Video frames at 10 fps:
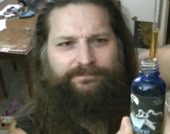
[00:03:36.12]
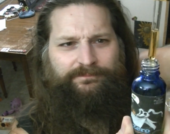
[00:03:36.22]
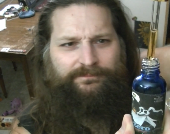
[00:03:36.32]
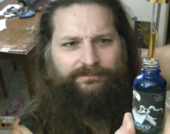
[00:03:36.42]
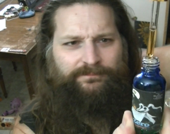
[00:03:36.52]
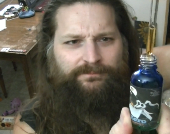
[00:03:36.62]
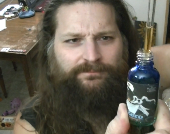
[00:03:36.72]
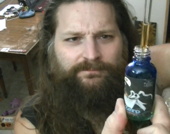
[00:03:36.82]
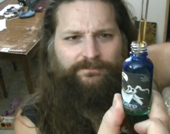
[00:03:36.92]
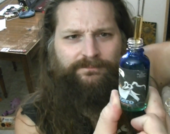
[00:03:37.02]

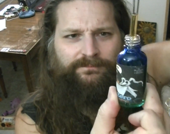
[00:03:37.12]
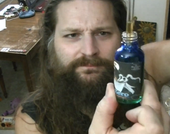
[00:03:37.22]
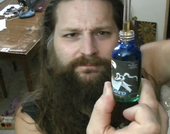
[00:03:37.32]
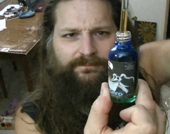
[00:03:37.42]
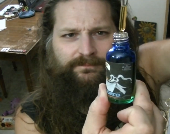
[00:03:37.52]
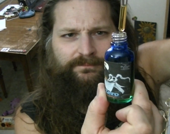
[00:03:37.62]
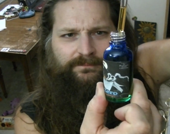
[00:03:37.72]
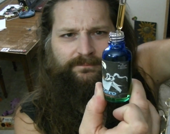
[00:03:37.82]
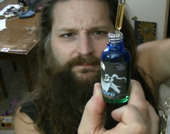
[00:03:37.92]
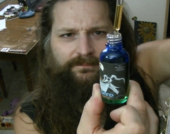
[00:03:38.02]

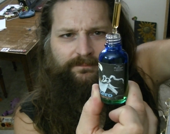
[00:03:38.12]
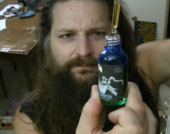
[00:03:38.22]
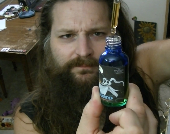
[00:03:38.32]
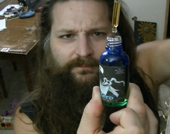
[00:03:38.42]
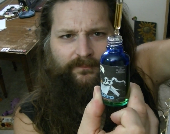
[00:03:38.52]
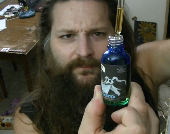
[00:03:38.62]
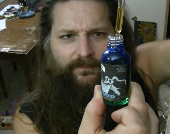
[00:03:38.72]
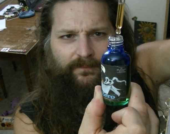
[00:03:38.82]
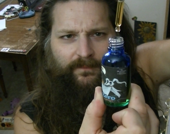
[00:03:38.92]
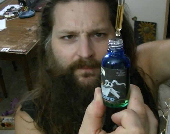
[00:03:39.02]
Nothing is said.